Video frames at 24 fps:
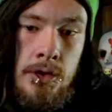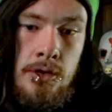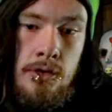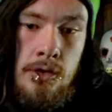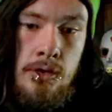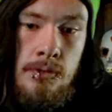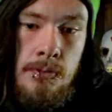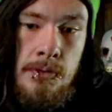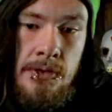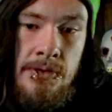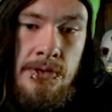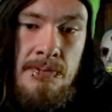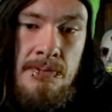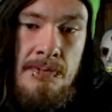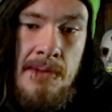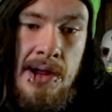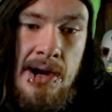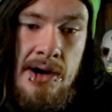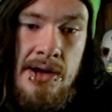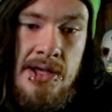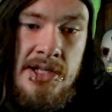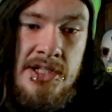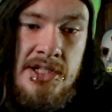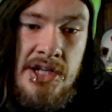the group with
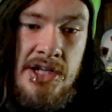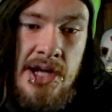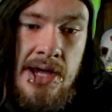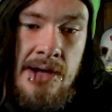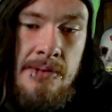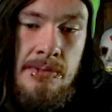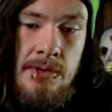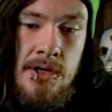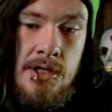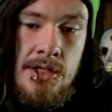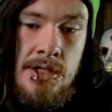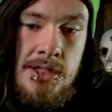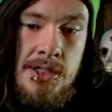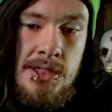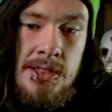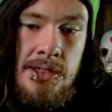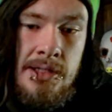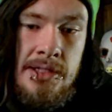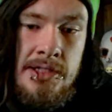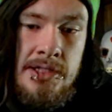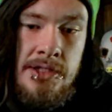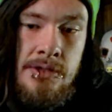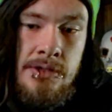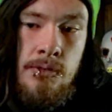Marion Chambers,
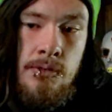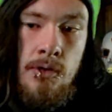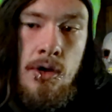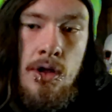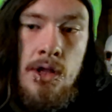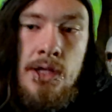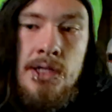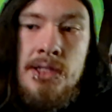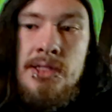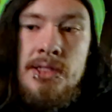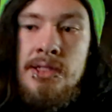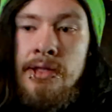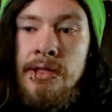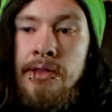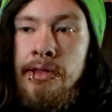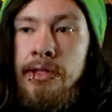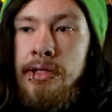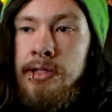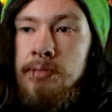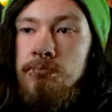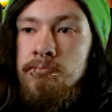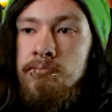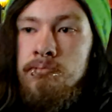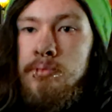Lindsay Wallace, and
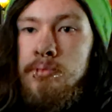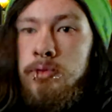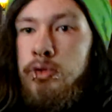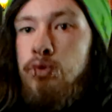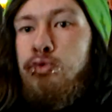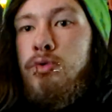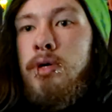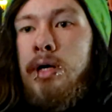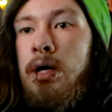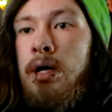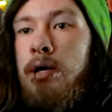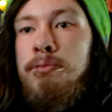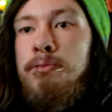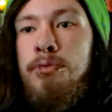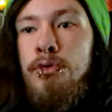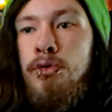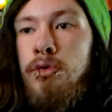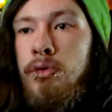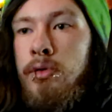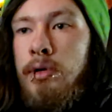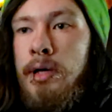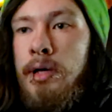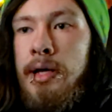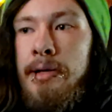the two
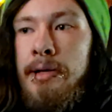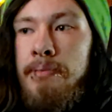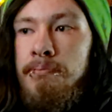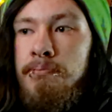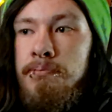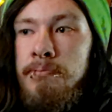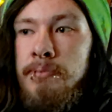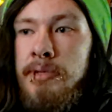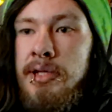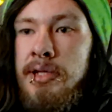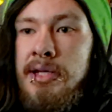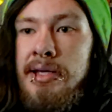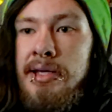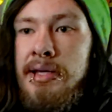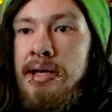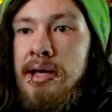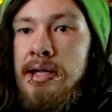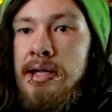couple. I didn't